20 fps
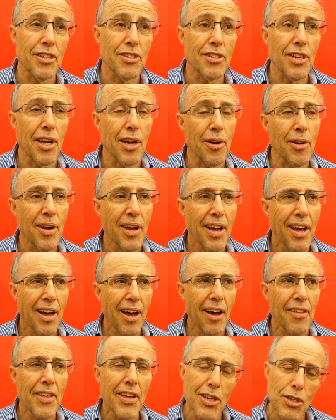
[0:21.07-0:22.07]
So
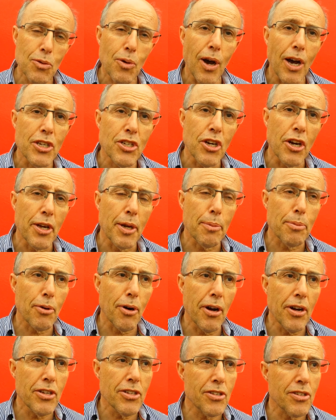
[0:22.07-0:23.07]
I think it's quite a chunky
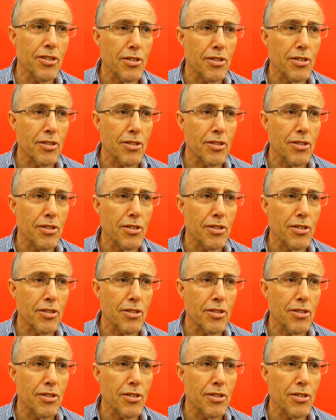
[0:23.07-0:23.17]
prize.